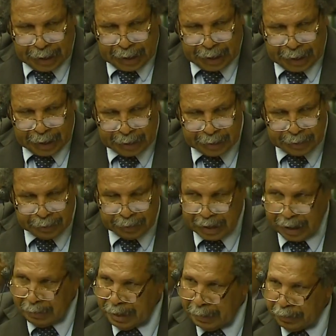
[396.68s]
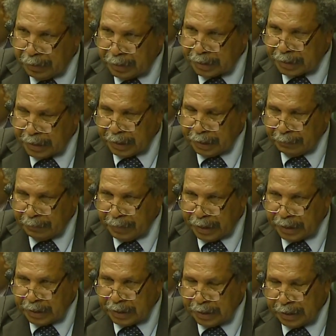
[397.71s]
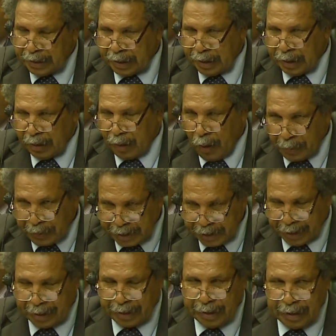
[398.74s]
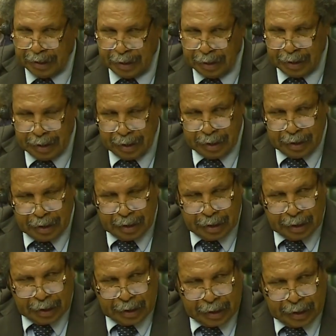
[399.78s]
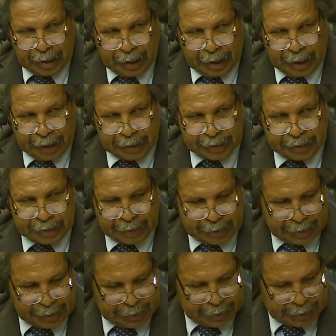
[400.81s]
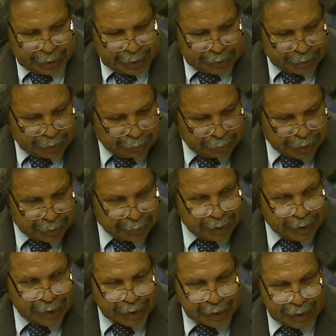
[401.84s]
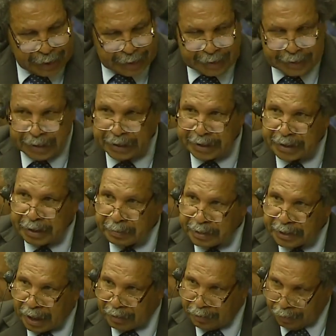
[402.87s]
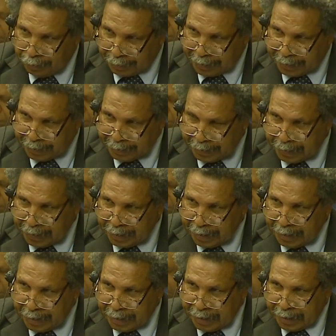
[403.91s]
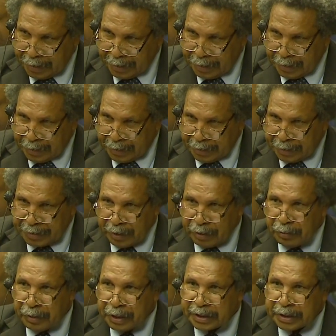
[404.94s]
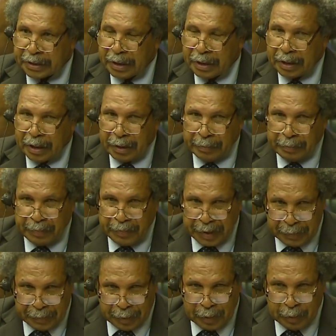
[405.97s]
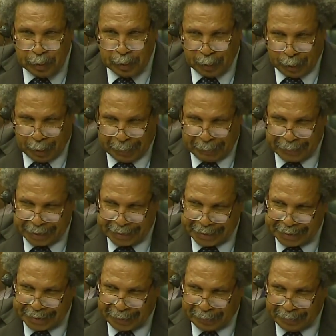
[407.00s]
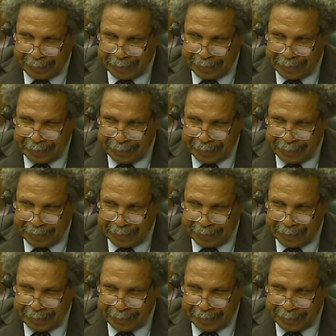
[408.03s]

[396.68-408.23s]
and to come up with the best option. As has always been the case, systems are good. It's always people who corrupt the system.